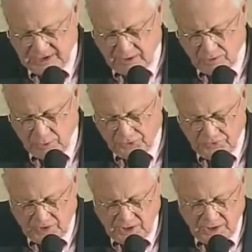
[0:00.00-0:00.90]
an outgrowth
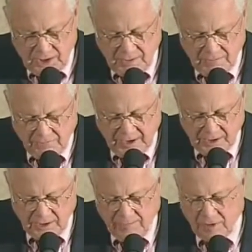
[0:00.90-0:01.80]
of the
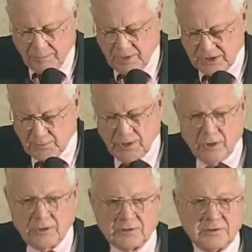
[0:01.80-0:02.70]
Franklin cover up case, we
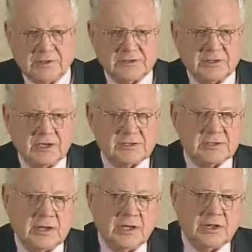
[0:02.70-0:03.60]
learned that these
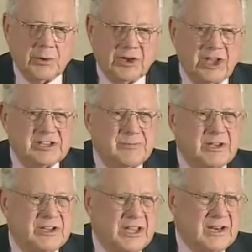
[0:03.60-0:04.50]
kids, there were kids
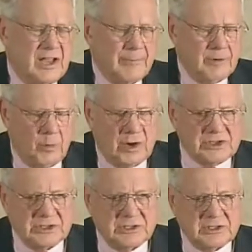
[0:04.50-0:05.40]
being kidnapped in
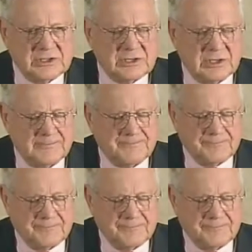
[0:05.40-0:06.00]
Washington, D.C.